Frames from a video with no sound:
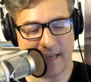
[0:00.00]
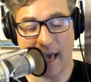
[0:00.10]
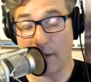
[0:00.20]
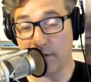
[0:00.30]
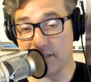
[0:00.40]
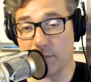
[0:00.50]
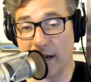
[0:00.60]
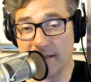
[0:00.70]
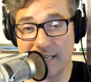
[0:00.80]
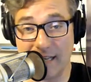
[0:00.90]
Yeah, I was
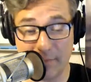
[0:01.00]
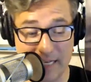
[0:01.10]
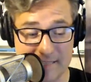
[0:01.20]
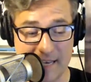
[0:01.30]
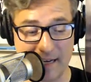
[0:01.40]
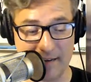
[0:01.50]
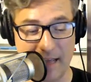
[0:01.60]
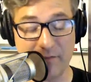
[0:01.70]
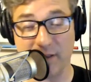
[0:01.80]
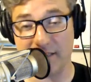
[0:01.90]
surprised. It's on
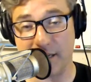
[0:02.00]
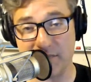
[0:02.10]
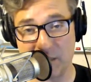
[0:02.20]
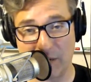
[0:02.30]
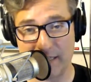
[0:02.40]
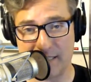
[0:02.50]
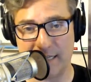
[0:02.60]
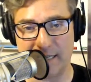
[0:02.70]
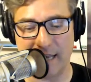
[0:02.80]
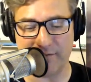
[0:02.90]
Netflix. I'm surprised it
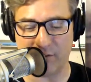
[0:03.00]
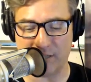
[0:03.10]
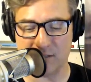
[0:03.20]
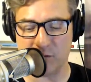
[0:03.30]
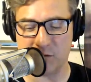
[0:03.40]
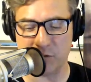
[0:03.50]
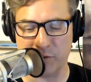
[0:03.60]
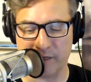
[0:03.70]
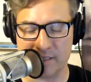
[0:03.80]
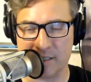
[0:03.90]
hit Netflix so soon
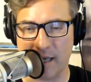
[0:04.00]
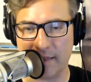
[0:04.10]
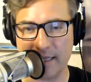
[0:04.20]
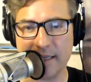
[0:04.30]
because I think